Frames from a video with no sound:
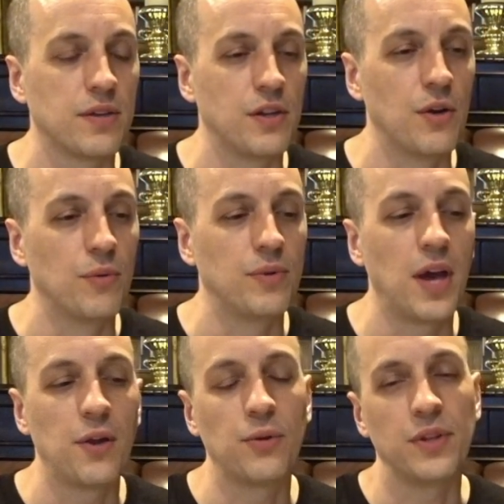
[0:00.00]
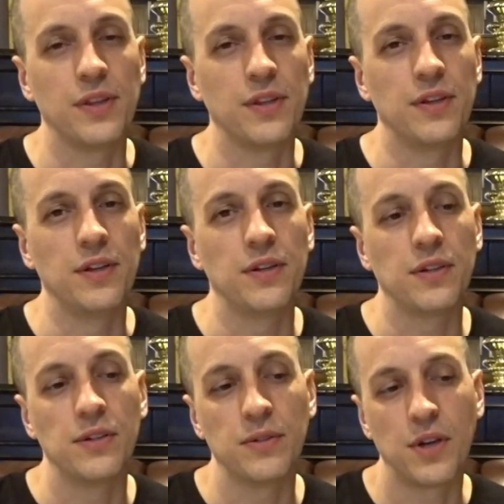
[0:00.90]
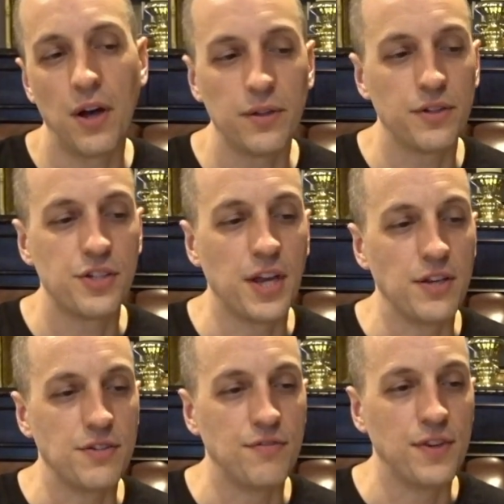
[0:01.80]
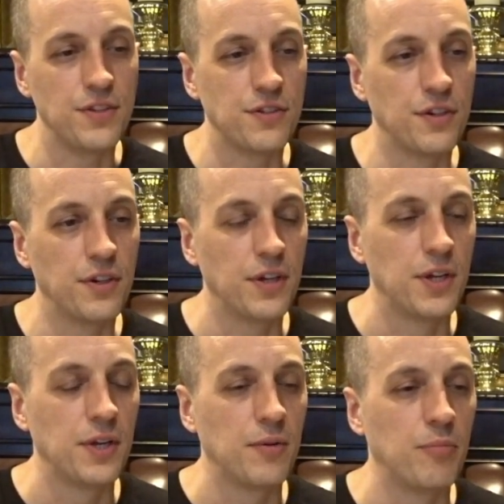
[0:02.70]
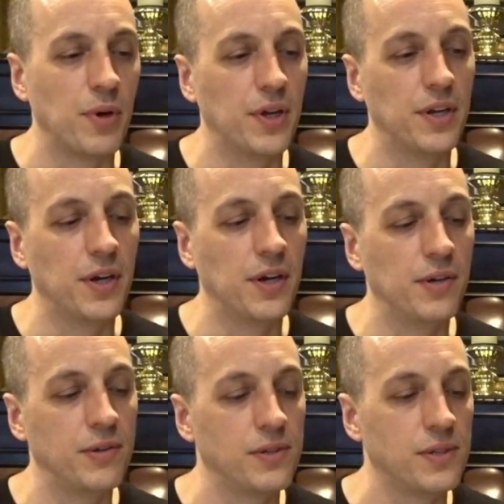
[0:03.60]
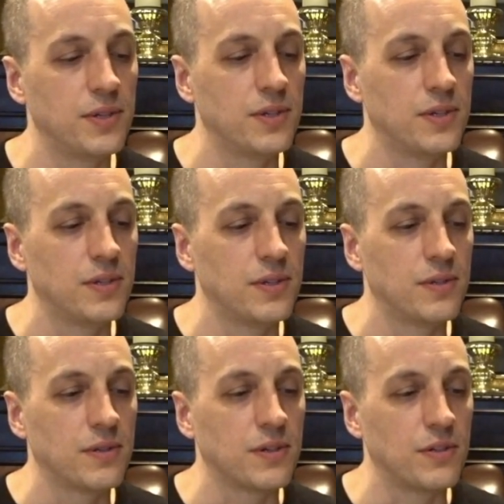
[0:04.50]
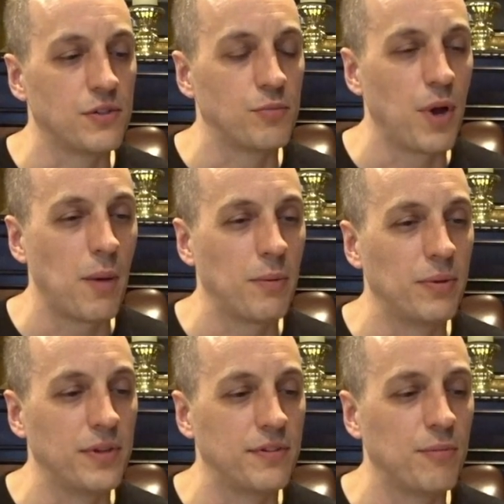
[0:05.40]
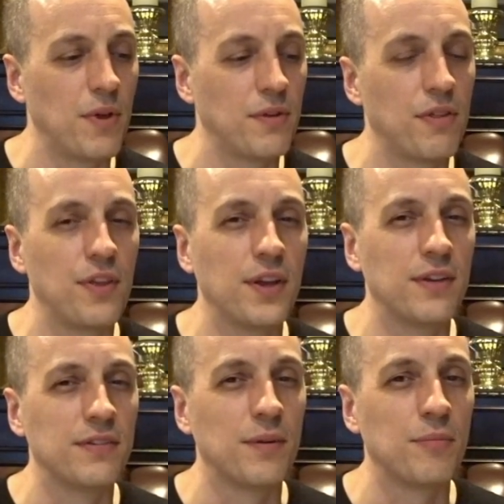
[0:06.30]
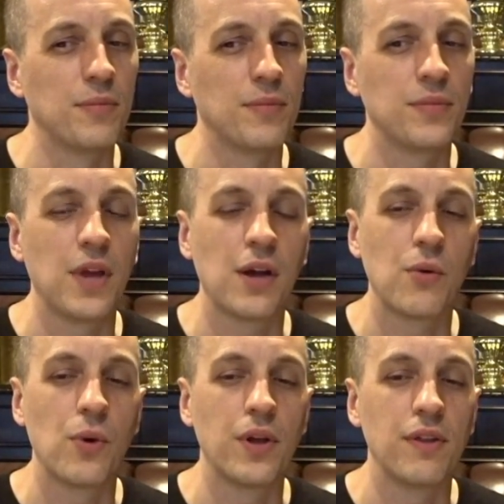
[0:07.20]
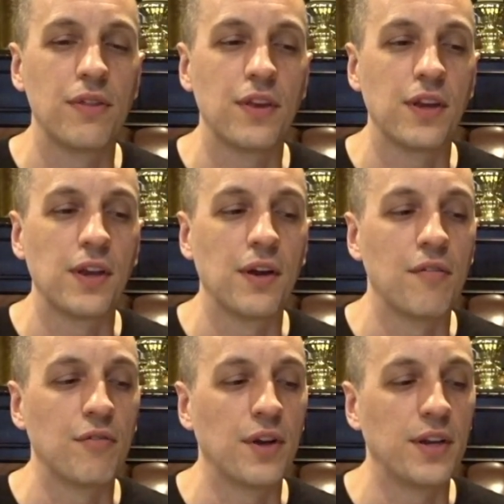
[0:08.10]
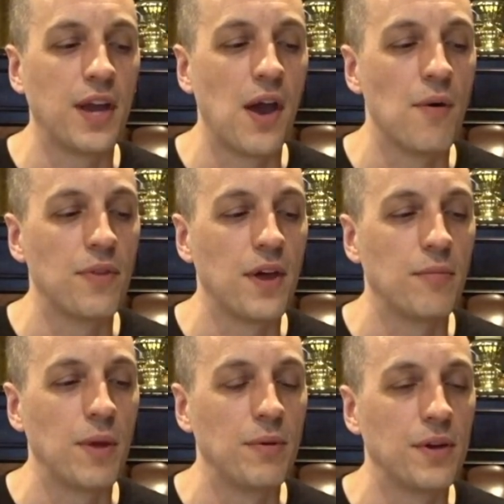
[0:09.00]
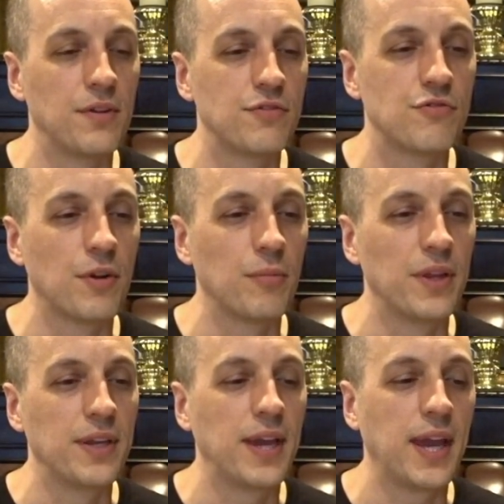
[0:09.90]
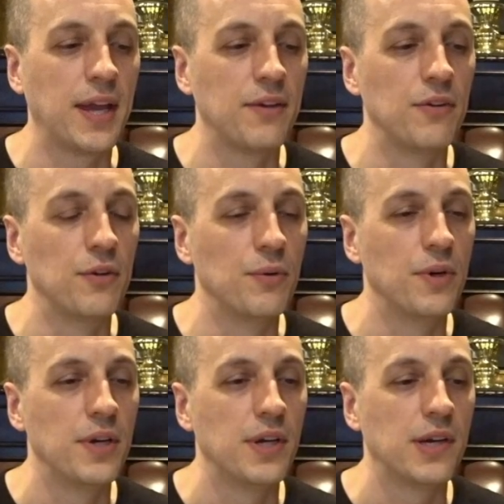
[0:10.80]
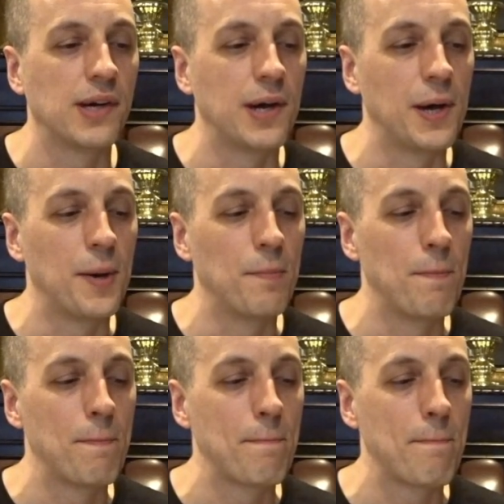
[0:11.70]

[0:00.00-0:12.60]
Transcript: you know, not only the color change feature, but uh, there's probably some other things I'm not quite thinking of right now that maybe a string blade can't do. Um,